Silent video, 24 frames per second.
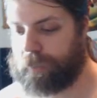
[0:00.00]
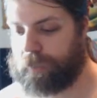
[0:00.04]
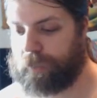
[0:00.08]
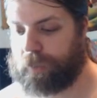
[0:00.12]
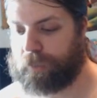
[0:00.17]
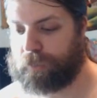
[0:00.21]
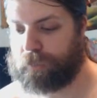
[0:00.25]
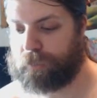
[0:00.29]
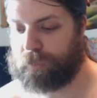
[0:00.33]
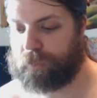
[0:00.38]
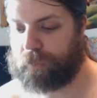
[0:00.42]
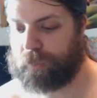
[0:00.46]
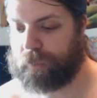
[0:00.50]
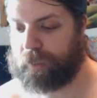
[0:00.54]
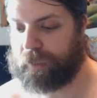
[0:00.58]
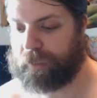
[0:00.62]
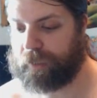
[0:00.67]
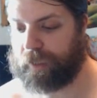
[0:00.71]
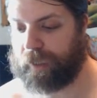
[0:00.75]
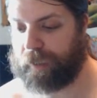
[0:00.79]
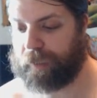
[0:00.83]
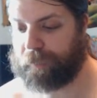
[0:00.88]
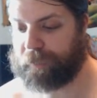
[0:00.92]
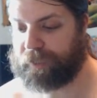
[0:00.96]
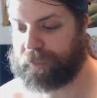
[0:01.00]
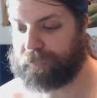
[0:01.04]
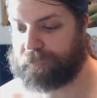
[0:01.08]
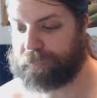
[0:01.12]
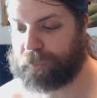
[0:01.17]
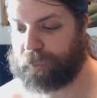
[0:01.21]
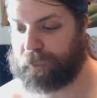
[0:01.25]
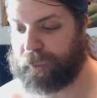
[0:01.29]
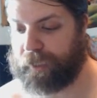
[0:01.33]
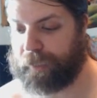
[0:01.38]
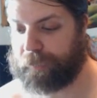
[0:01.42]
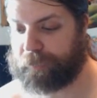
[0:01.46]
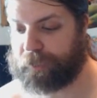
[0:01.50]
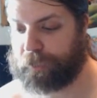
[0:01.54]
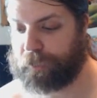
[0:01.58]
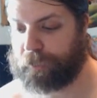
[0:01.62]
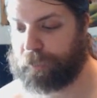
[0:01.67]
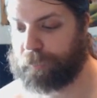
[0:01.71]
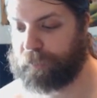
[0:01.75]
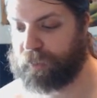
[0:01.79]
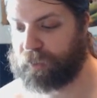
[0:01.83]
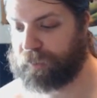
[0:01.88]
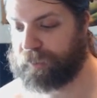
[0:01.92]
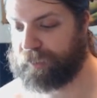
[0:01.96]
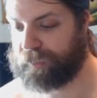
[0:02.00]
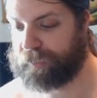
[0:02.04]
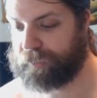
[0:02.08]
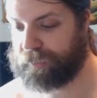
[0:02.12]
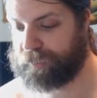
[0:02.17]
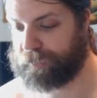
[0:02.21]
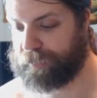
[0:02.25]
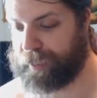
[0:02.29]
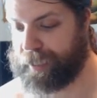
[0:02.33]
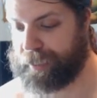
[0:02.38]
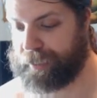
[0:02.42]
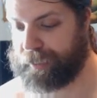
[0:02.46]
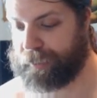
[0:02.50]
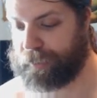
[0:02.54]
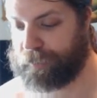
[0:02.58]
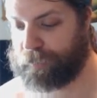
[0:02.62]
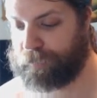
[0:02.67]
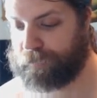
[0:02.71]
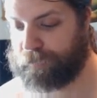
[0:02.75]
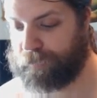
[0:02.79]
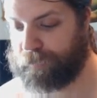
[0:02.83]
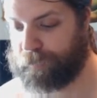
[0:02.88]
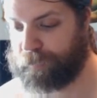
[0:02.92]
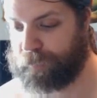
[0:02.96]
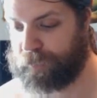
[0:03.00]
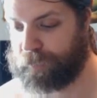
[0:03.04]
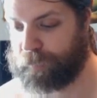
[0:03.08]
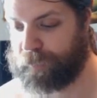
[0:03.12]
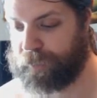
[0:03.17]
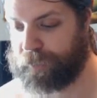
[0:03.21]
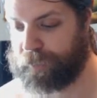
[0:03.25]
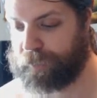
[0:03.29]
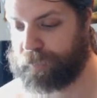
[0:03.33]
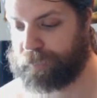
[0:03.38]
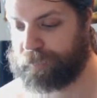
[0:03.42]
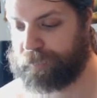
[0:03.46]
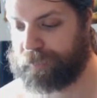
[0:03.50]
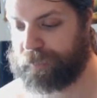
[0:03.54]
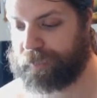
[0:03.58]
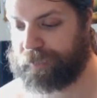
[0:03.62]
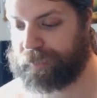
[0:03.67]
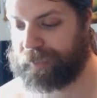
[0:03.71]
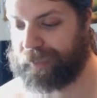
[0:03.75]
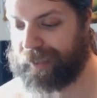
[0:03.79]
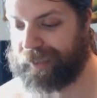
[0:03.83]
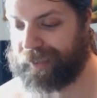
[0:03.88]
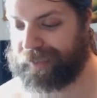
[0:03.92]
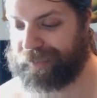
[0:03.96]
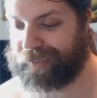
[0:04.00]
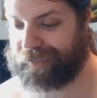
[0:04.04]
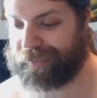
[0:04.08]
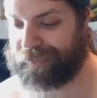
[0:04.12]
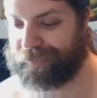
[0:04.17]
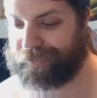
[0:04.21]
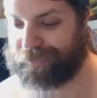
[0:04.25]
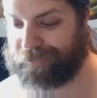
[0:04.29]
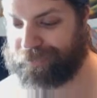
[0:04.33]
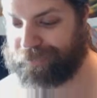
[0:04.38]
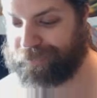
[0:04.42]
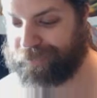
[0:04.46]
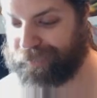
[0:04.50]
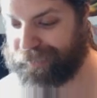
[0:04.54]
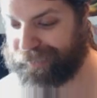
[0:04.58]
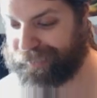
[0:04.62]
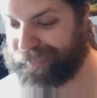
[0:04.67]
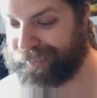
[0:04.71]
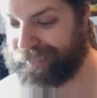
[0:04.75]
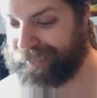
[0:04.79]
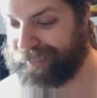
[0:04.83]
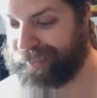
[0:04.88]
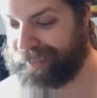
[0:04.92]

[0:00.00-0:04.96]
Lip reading: 2 copies of Scrap Shooter. Both of these are raccoons from Boomburrow. Just funny